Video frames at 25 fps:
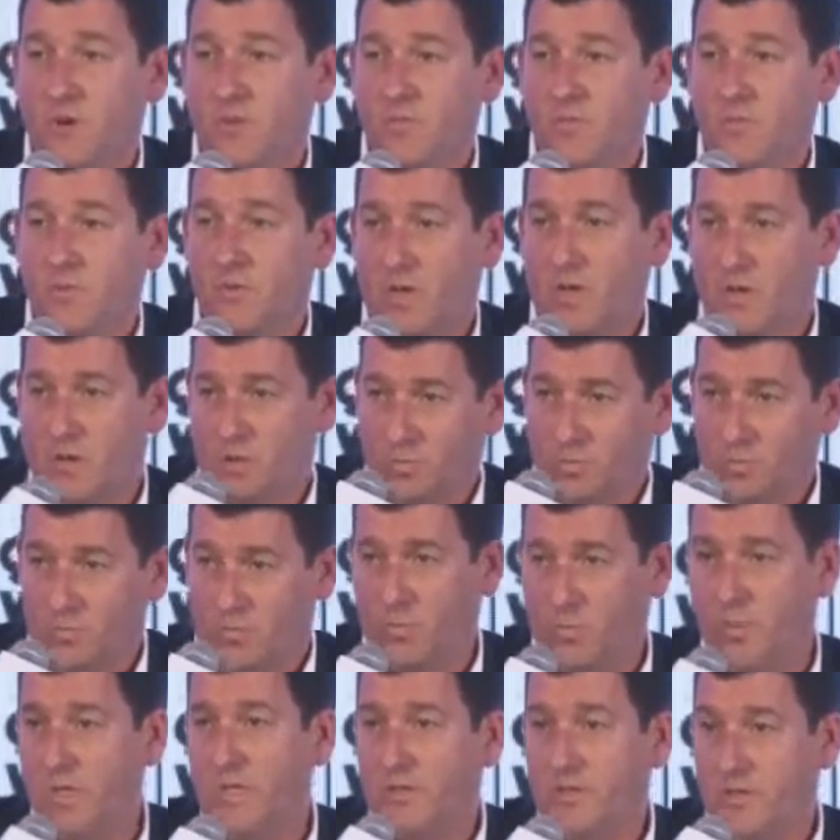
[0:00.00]
over, over,
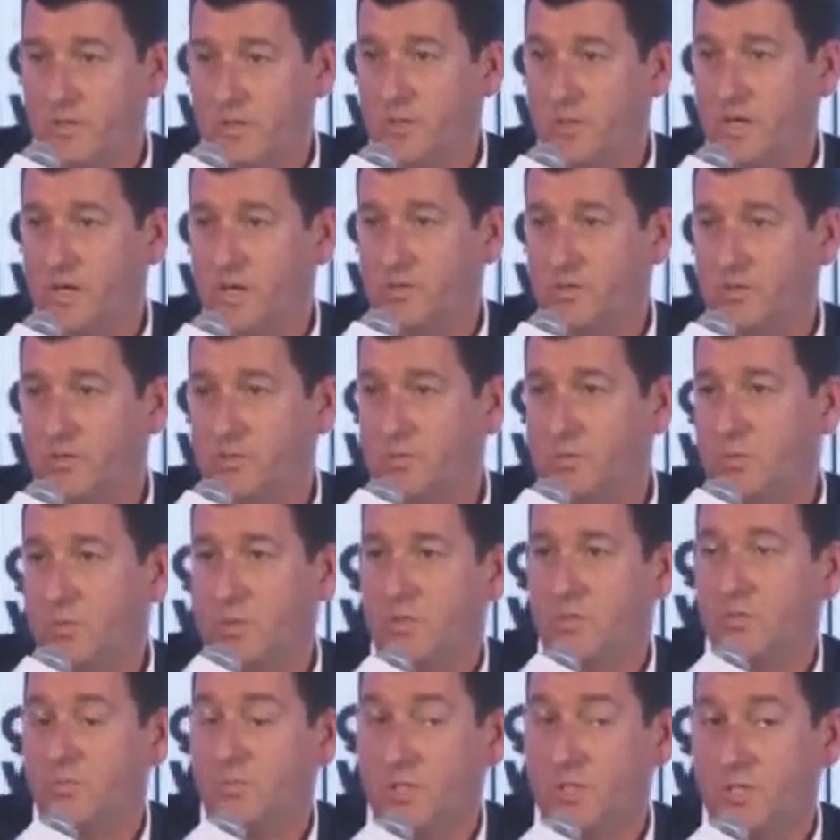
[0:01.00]
on a weekly
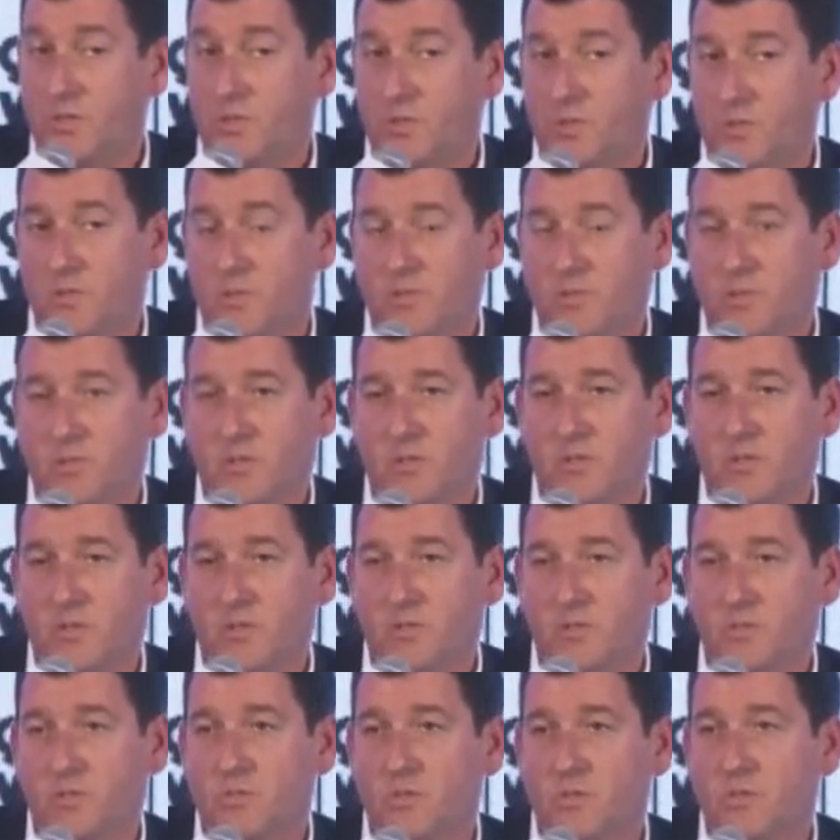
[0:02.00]
basis, with, particularly
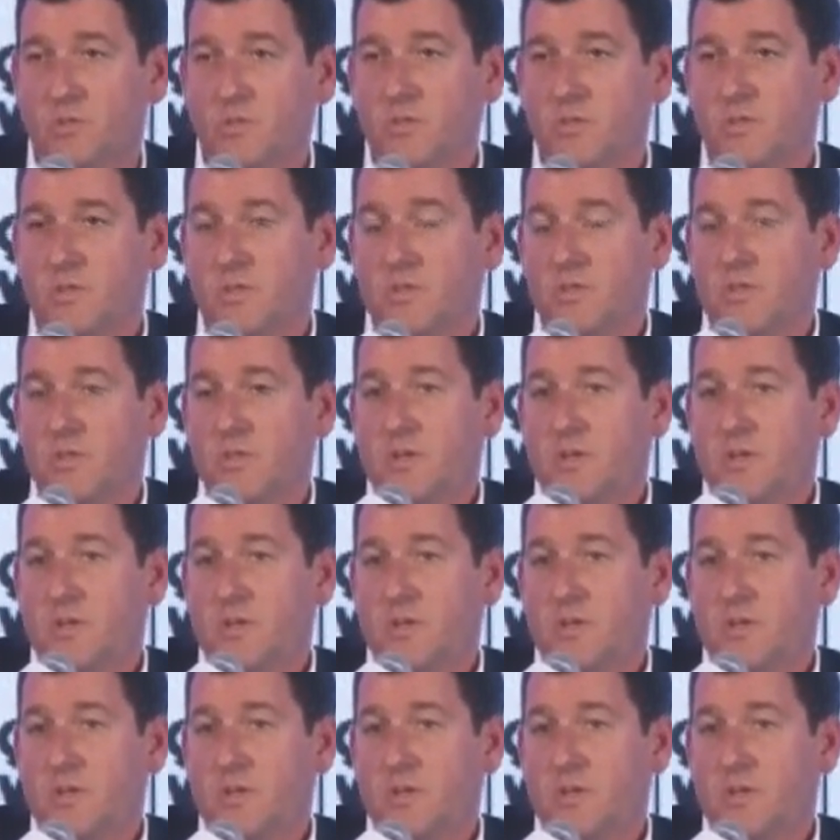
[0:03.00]
with millennials.